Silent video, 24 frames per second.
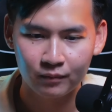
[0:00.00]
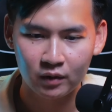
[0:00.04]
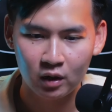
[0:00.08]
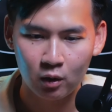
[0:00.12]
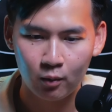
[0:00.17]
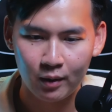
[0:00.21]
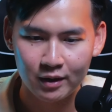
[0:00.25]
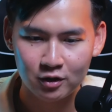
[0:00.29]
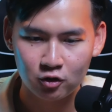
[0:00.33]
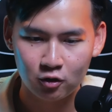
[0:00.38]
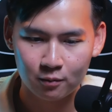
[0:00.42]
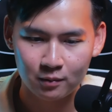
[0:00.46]

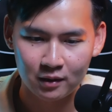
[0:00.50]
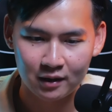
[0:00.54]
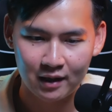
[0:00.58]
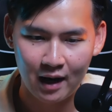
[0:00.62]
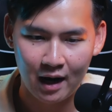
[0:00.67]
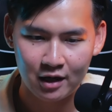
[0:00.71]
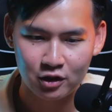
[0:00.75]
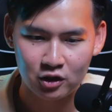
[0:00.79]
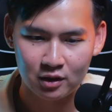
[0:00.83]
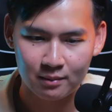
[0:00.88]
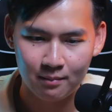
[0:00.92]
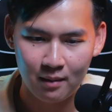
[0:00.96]
Why scripting
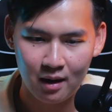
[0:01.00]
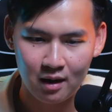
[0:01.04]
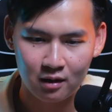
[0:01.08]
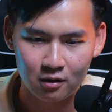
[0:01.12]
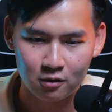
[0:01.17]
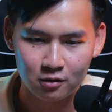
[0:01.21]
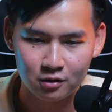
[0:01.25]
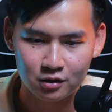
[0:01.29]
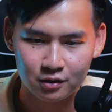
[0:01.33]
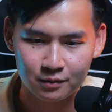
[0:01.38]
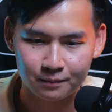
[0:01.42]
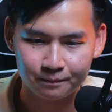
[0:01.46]
actually
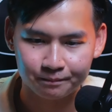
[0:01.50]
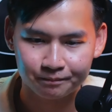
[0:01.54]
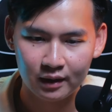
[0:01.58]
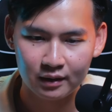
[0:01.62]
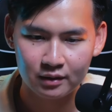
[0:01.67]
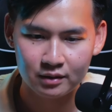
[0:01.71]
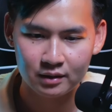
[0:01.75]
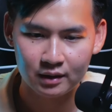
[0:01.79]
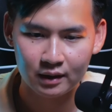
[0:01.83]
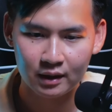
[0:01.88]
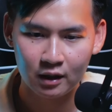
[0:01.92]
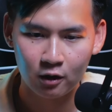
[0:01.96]
matters. You
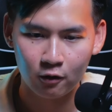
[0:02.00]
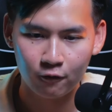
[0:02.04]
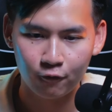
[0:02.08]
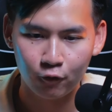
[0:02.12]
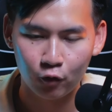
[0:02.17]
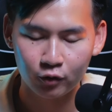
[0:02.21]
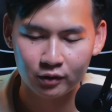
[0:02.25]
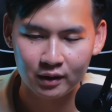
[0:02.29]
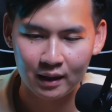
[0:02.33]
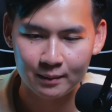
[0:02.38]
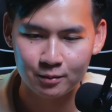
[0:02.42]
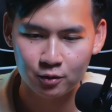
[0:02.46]
see here
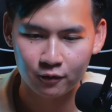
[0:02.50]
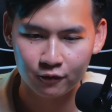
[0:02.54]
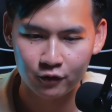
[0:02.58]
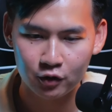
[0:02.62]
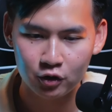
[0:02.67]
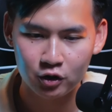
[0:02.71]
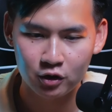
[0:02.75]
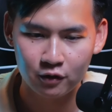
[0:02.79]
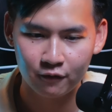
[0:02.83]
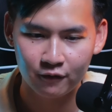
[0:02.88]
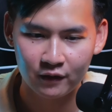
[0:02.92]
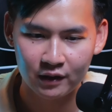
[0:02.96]
4 types of
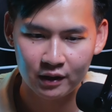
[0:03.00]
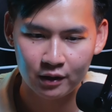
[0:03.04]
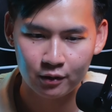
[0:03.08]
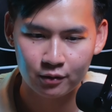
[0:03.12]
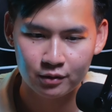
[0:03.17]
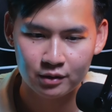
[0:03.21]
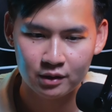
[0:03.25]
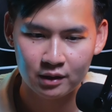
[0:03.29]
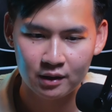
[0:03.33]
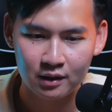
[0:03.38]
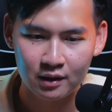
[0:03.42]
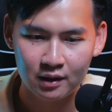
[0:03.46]
YouTube
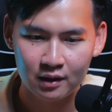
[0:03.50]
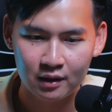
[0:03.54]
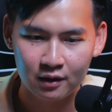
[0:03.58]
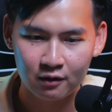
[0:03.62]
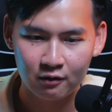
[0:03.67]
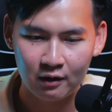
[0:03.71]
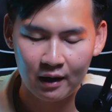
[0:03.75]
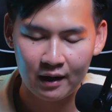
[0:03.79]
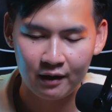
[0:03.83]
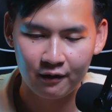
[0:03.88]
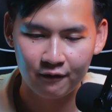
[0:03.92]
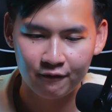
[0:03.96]
videos,
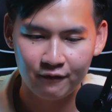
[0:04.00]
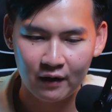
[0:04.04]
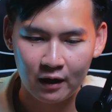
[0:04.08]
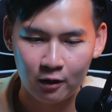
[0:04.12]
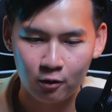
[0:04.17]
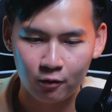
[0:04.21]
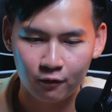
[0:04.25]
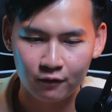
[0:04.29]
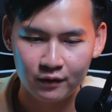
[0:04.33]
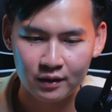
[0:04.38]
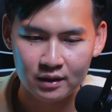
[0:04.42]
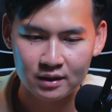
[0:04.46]
right?
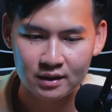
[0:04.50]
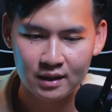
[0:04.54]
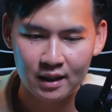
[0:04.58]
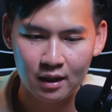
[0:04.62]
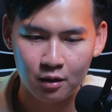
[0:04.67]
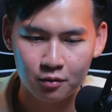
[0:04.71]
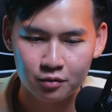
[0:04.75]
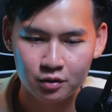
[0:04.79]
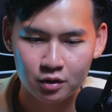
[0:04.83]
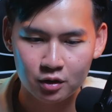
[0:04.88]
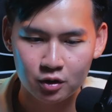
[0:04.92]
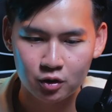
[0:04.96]
Viral
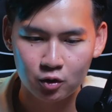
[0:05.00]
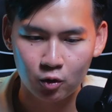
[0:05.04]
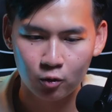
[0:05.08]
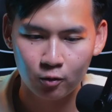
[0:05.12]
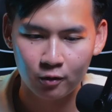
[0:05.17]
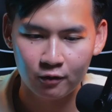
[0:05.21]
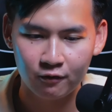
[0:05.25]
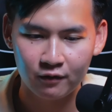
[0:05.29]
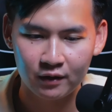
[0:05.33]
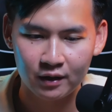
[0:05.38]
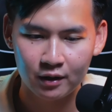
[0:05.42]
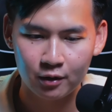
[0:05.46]
VSLs,
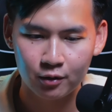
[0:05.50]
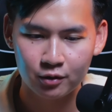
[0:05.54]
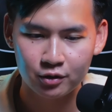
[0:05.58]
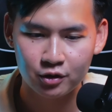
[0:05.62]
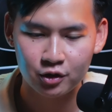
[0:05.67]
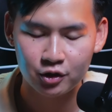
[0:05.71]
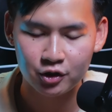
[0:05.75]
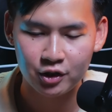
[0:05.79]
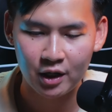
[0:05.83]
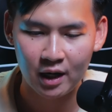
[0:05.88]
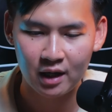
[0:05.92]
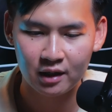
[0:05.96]
story videos,
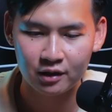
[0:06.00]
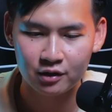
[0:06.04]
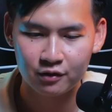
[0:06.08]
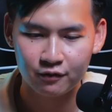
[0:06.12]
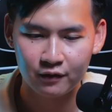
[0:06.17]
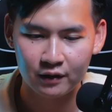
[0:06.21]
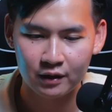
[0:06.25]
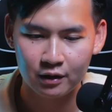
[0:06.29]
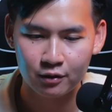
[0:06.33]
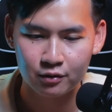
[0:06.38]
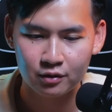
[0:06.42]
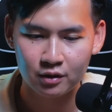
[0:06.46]
challenge
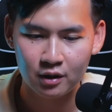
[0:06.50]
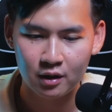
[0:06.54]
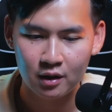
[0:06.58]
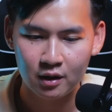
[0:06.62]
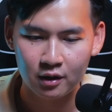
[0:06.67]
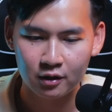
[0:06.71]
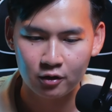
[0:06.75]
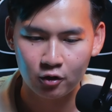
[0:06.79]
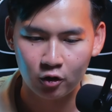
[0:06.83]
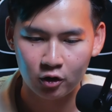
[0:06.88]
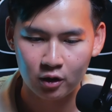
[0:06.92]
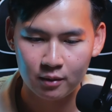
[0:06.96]
videos,
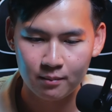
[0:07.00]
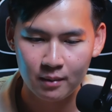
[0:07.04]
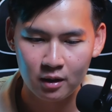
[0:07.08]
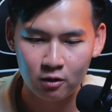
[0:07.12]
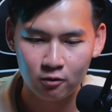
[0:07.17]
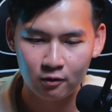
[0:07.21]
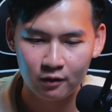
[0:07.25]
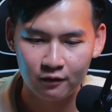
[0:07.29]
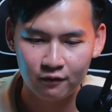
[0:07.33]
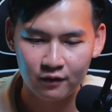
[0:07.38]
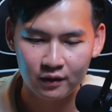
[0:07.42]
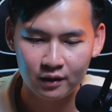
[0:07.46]

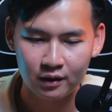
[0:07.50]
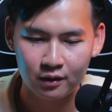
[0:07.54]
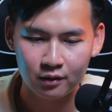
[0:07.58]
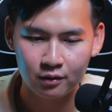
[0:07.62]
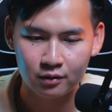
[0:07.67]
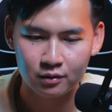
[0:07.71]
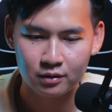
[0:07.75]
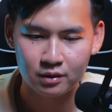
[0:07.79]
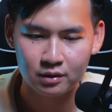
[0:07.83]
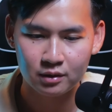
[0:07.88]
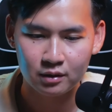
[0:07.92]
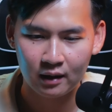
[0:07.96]
documentary
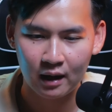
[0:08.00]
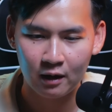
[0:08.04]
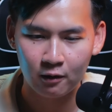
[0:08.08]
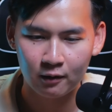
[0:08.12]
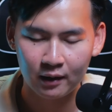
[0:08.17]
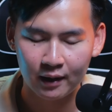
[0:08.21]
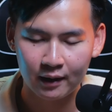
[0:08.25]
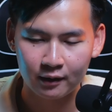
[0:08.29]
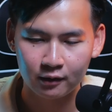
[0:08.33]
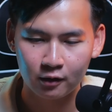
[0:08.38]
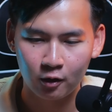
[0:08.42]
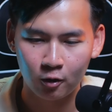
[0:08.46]
videos,
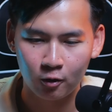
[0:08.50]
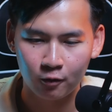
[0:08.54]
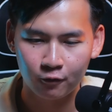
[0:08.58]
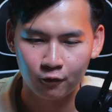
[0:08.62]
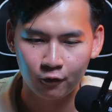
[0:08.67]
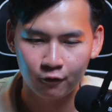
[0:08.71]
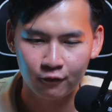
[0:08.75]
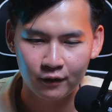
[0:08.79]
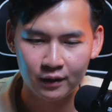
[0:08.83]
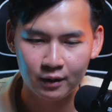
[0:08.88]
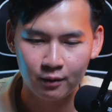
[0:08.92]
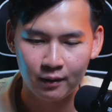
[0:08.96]
outlier theory for
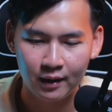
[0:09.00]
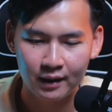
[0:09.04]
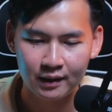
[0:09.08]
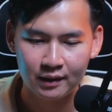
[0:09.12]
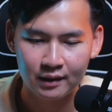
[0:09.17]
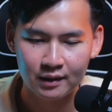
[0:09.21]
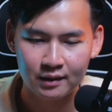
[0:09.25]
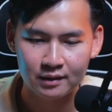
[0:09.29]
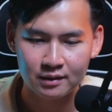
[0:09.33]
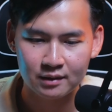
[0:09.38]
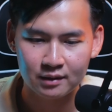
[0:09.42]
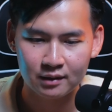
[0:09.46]
video
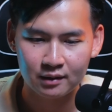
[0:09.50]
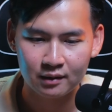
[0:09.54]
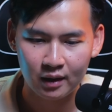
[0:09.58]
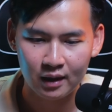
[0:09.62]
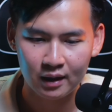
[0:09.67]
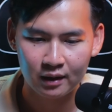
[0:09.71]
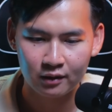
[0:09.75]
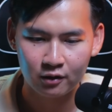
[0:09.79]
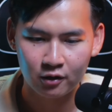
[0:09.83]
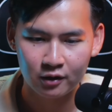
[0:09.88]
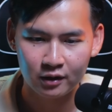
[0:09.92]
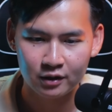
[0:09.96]
ideas.
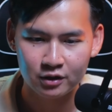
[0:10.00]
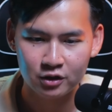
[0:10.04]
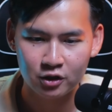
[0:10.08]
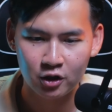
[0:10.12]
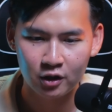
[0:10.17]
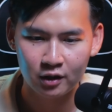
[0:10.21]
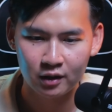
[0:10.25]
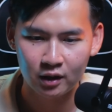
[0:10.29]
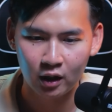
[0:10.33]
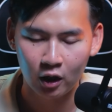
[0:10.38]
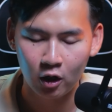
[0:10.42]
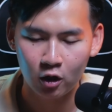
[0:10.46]
Okay, not as
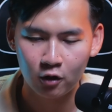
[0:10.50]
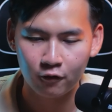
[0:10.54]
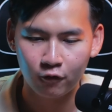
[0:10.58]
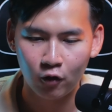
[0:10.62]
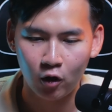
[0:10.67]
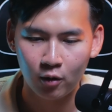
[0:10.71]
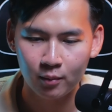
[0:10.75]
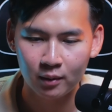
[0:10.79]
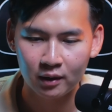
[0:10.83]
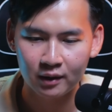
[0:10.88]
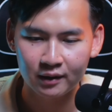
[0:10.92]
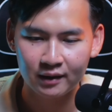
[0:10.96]
good. The hook
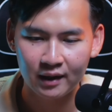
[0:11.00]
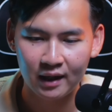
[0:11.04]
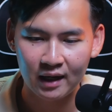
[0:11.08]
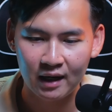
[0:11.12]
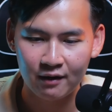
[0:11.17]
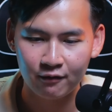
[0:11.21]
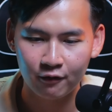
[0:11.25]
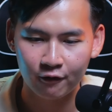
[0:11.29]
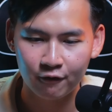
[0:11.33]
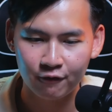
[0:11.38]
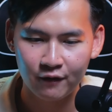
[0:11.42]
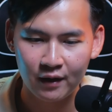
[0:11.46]
formula that
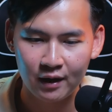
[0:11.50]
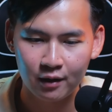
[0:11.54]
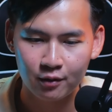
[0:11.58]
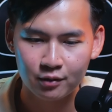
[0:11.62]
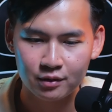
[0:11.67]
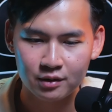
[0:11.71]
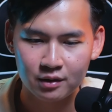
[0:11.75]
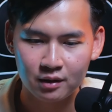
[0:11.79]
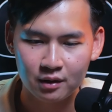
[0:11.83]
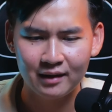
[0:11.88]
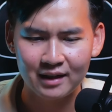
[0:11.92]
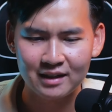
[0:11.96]
never
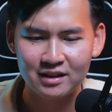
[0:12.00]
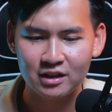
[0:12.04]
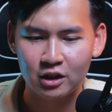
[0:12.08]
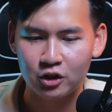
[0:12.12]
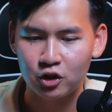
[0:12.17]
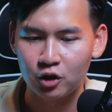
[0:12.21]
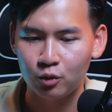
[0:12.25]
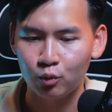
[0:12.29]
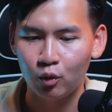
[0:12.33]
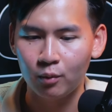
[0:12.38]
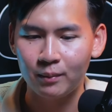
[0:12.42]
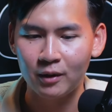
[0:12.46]
fails. Next
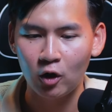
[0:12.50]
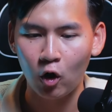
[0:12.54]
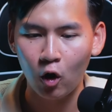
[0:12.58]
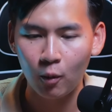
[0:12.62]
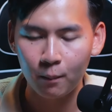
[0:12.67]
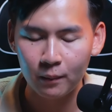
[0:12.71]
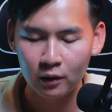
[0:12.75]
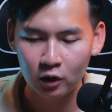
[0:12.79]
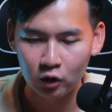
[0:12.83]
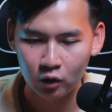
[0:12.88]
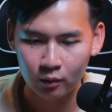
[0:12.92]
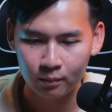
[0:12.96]
section will be
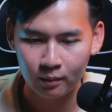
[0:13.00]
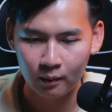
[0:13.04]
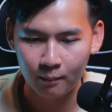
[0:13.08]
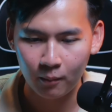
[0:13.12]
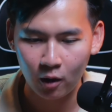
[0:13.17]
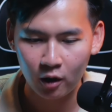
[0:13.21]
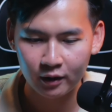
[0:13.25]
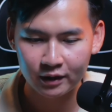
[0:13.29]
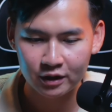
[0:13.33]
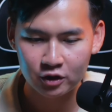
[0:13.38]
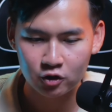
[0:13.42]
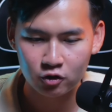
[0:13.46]
open loop
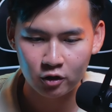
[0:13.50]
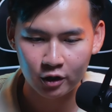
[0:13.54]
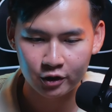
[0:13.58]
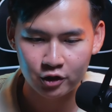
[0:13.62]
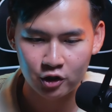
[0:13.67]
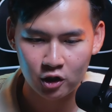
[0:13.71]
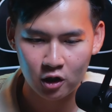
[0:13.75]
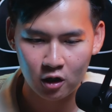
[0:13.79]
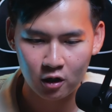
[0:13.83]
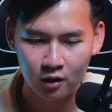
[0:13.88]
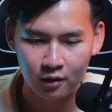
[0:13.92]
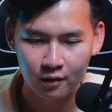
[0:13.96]
body
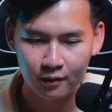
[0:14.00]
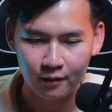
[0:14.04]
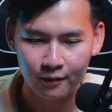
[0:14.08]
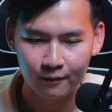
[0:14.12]
structure.